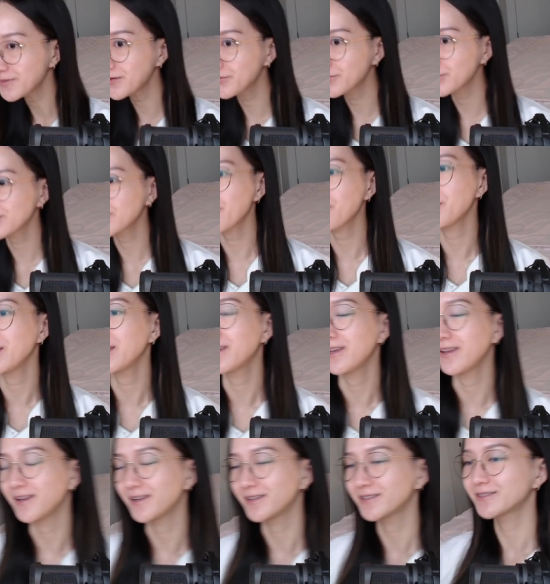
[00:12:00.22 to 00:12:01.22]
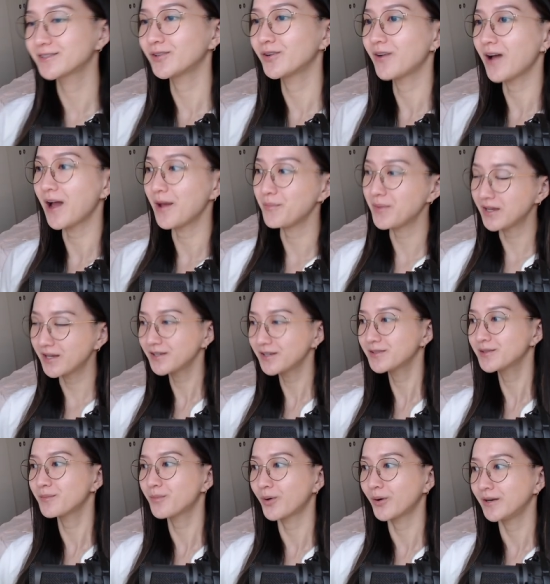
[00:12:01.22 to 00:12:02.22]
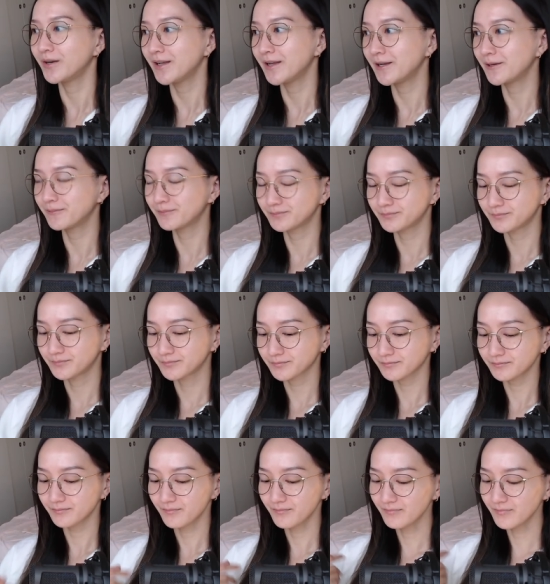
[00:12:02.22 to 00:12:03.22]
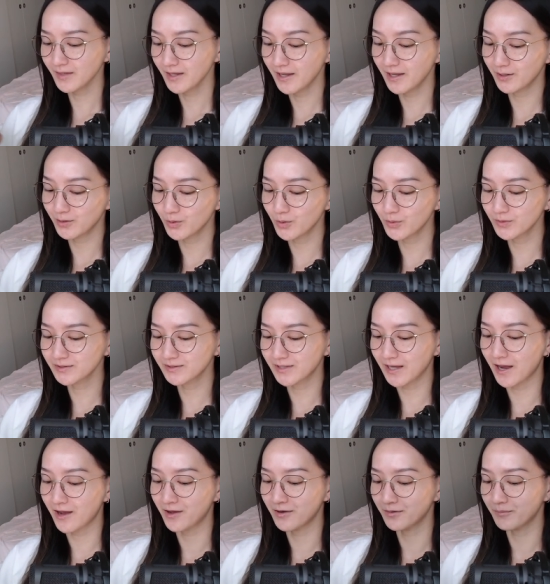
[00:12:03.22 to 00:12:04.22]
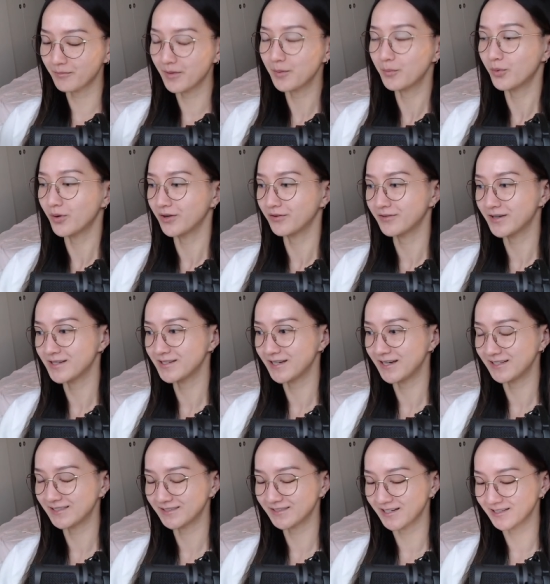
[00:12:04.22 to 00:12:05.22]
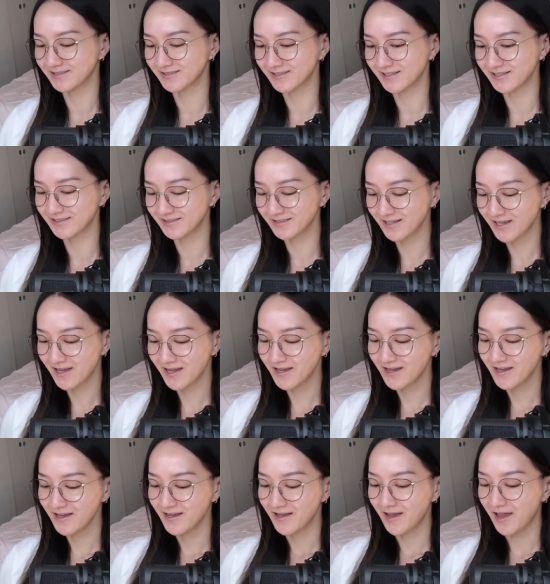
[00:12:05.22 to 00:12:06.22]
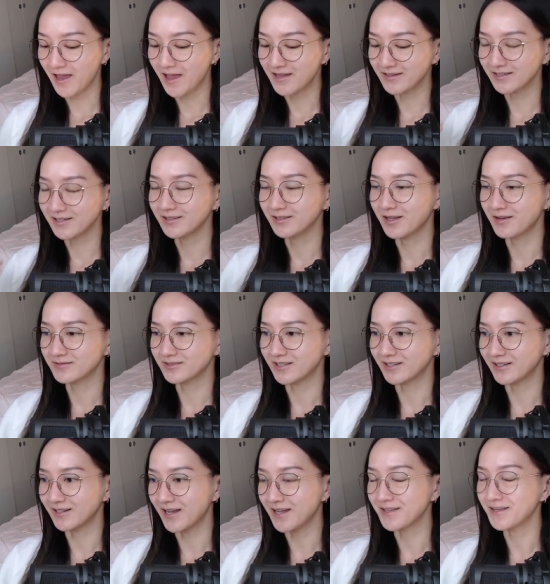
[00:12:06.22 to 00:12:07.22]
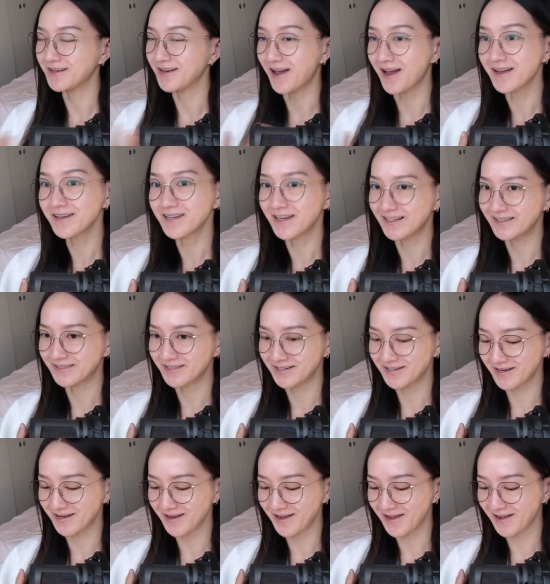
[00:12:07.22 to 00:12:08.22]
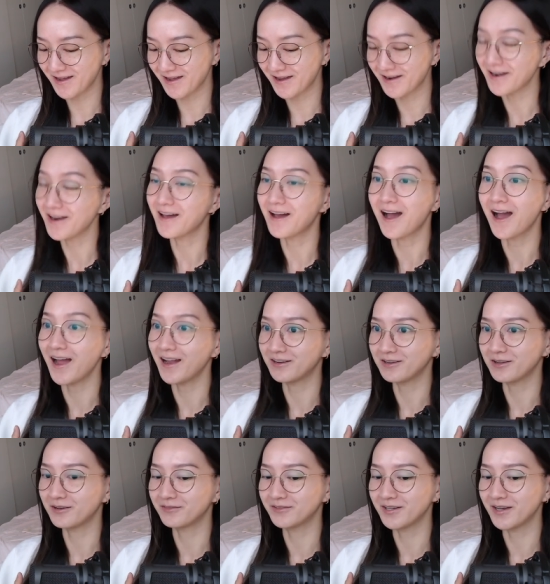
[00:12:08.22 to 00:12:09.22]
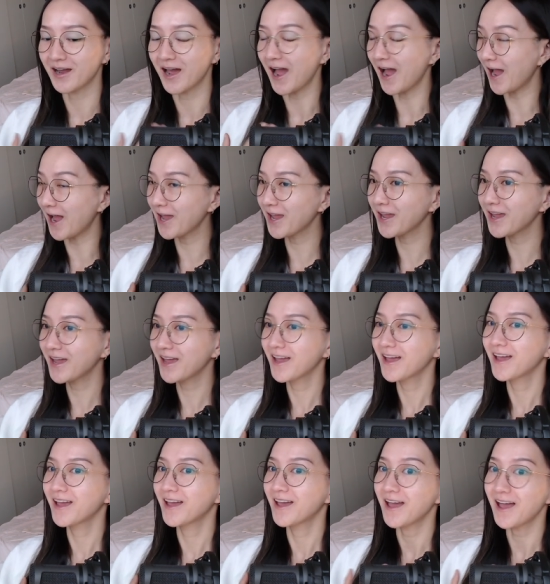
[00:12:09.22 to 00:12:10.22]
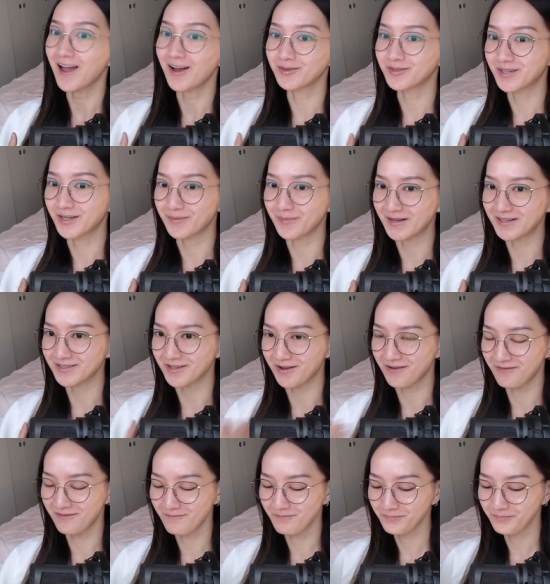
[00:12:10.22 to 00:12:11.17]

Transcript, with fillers: first time making it. So I make it in the morning, it cools down, my boyfriend taste tests this and he loves it, and then I tasted it and I loved it. I outdid myself.